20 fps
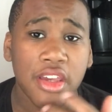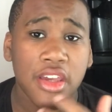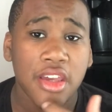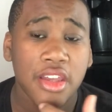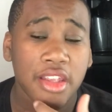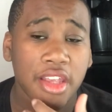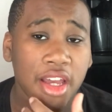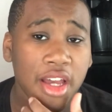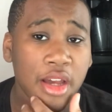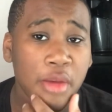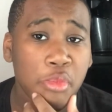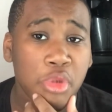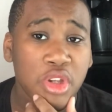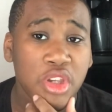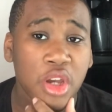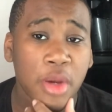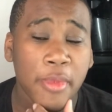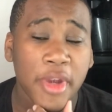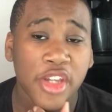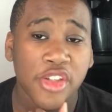and I put you
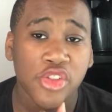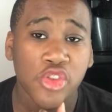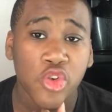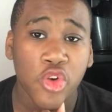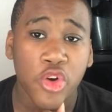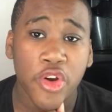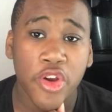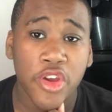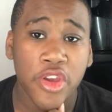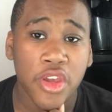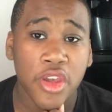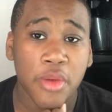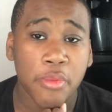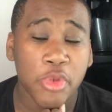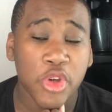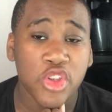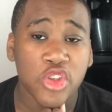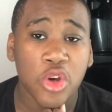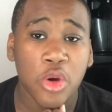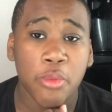on my story and
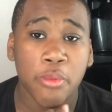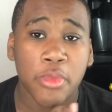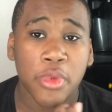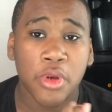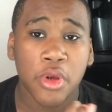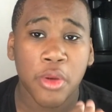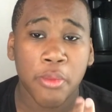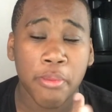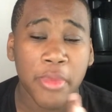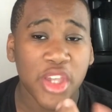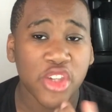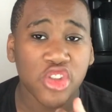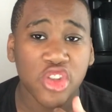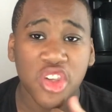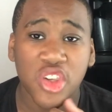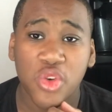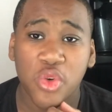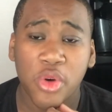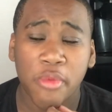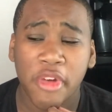mention
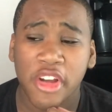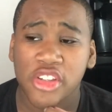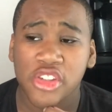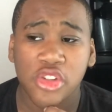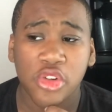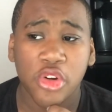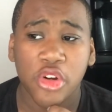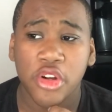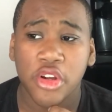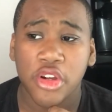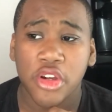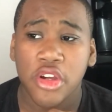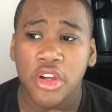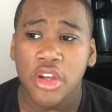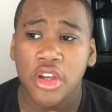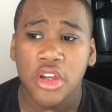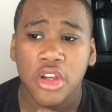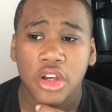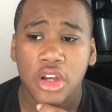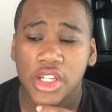you in my story
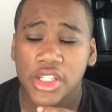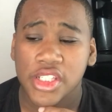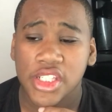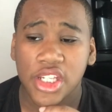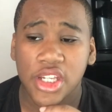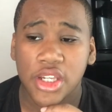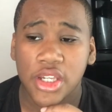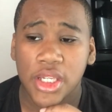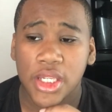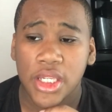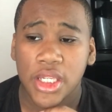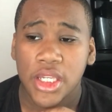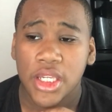or something,